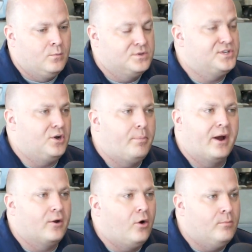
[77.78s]

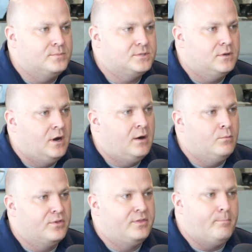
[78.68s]
single-parent homes,
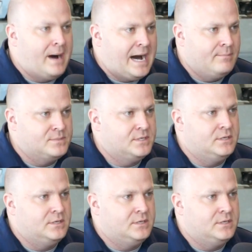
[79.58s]
with the moms,